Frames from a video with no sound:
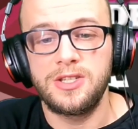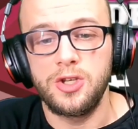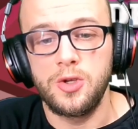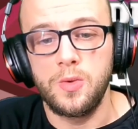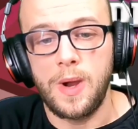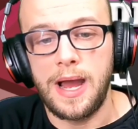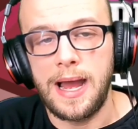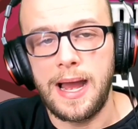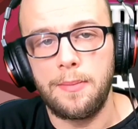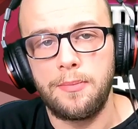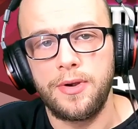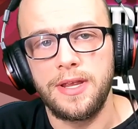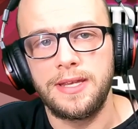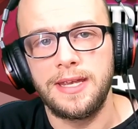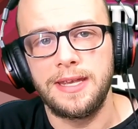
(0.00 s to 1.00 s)
you are
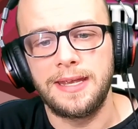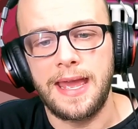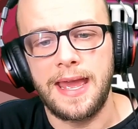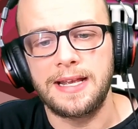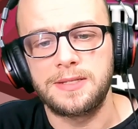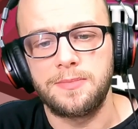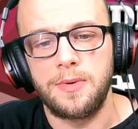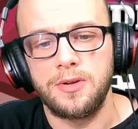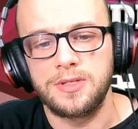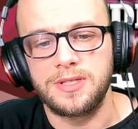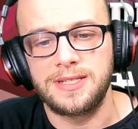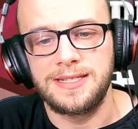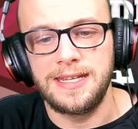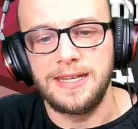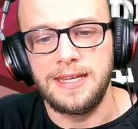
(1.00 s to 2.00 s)
breaking Xbox
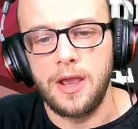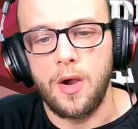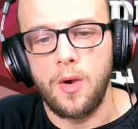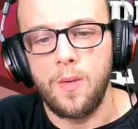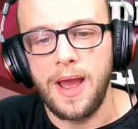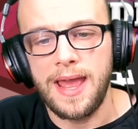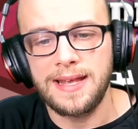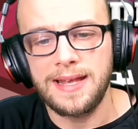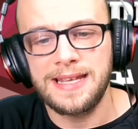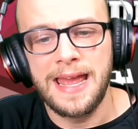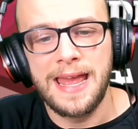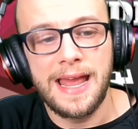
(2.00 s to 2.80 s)
TOS